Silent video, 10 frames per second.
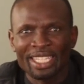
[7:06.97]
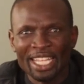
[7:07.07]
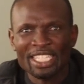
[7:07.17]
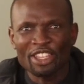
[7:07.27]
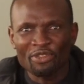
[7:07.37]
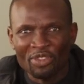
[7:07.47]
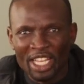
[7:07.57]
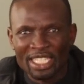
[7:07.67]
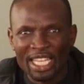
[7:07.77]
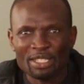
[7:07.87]
that
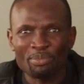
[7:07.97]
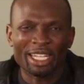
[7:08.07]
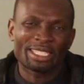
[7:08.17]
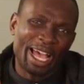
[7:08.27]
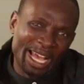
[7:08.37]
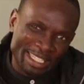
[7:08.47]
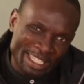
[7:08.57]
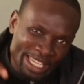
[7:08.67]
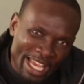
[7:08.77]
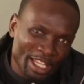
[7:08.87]
investors must
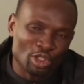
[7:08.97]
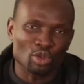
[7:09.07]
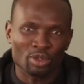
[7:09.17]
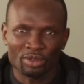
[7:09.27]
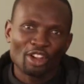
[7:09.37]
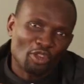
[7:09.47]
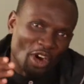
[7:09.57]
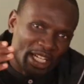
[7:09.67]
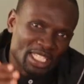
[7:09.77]
adhere to. For